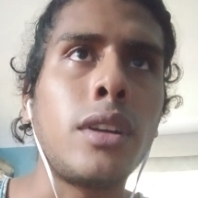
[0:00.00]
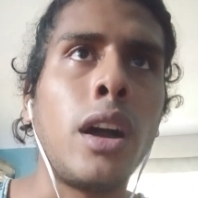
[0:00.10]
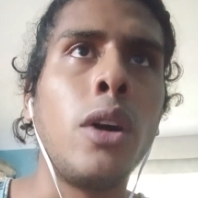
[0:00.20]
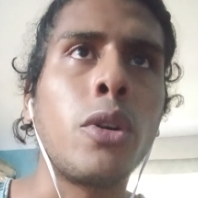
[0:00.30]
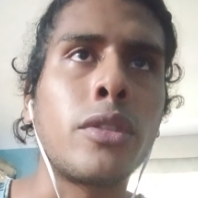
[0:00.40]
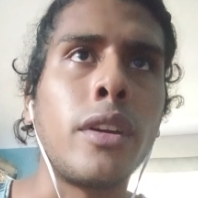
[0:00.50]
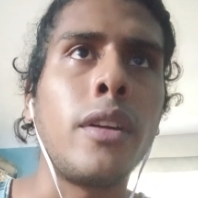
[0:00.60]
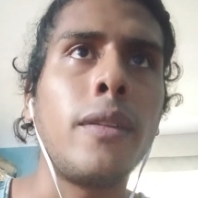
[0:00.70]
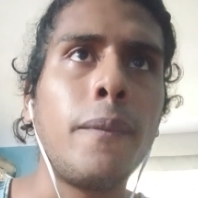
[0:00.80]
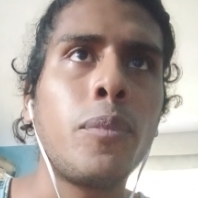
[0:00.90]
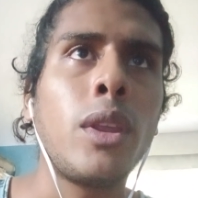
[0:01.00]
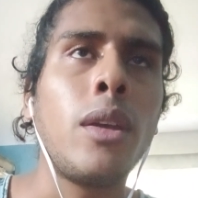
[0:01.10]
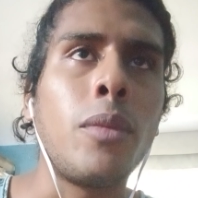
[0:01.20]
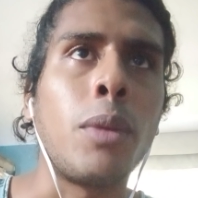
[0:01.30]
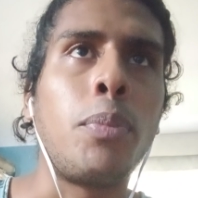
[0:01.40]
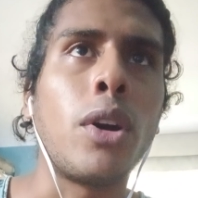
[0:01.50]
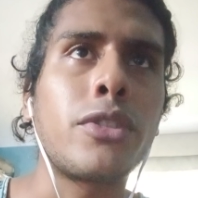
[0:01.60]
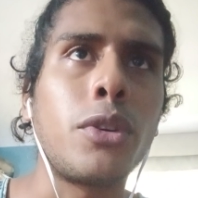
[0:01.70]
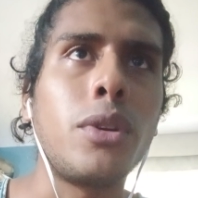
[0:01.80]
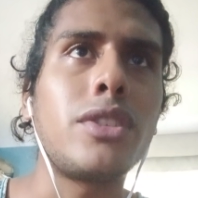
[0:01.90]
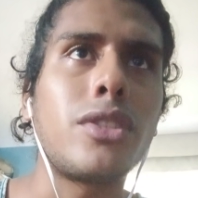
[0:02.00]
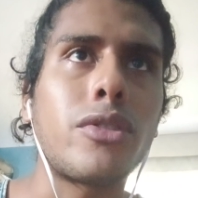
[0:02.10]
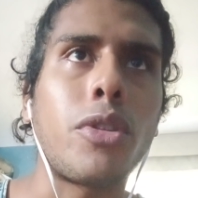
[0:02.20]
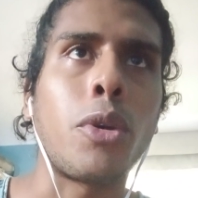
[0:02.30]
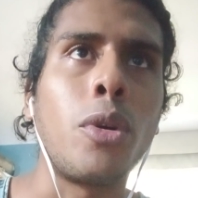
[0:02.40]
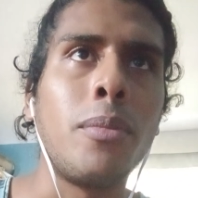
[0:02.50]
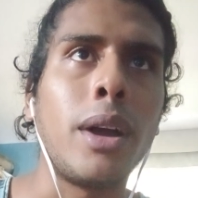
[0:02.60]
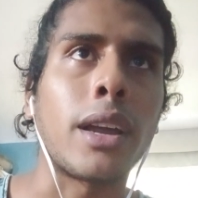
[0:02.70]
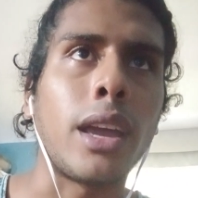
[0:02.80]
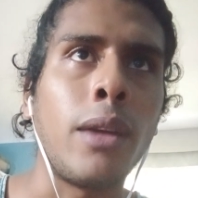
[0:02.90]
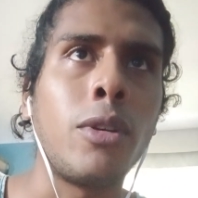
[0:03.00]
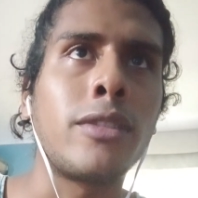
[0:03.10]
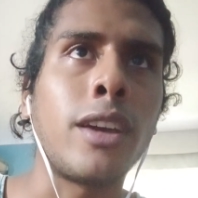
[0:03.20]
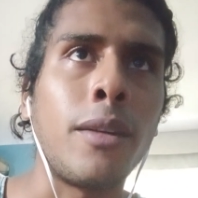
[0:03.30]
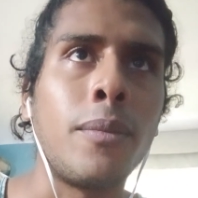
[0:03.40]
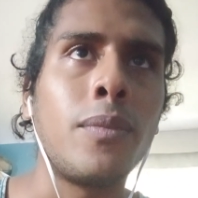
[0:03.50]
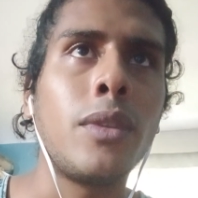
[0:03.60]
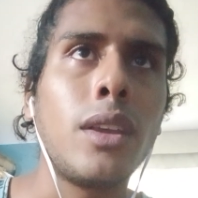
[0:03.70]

A hook there. But Pongsiri is just throwing back every time.